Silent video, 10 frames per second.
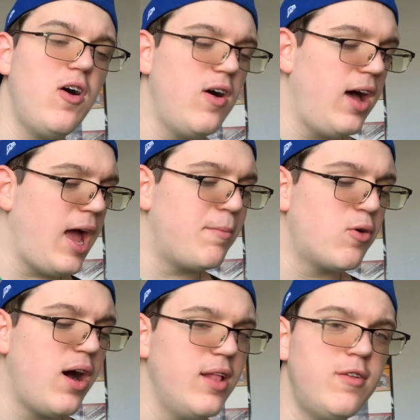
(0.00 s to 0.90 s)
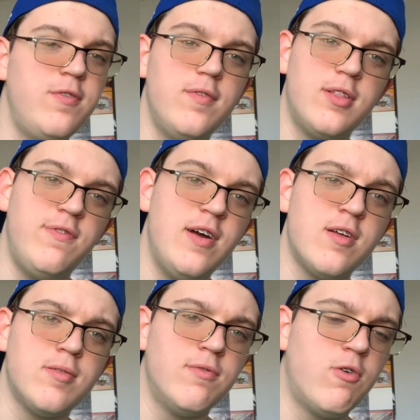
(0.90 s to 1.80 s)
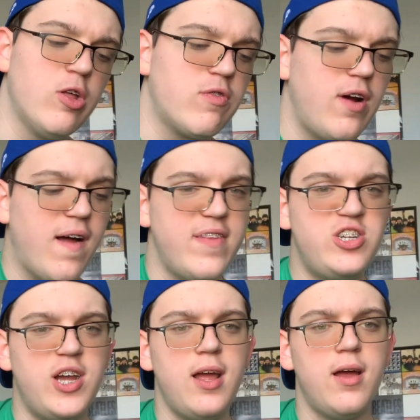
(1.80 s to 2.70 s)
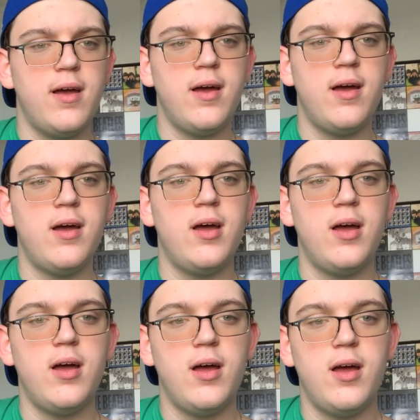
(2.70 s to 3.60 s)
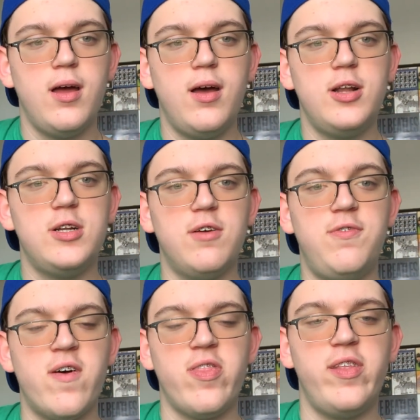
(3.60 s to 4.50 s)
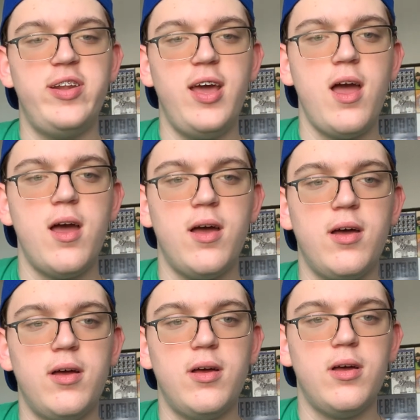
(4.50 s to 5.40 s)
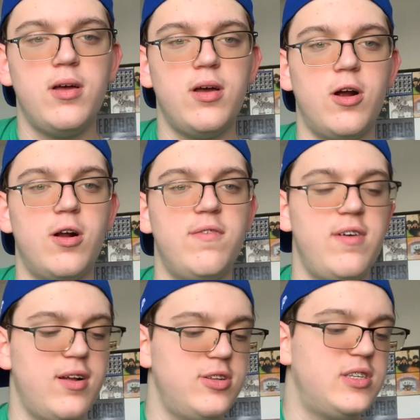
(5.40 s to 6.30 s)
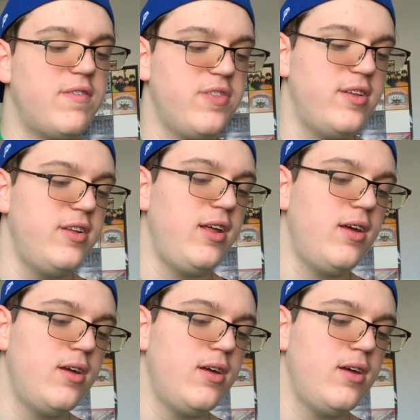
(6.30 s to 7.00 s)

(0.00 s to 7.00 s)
hammer on the 5th and the 4th fret on the G. So the 5th on the D, or 7th on the D.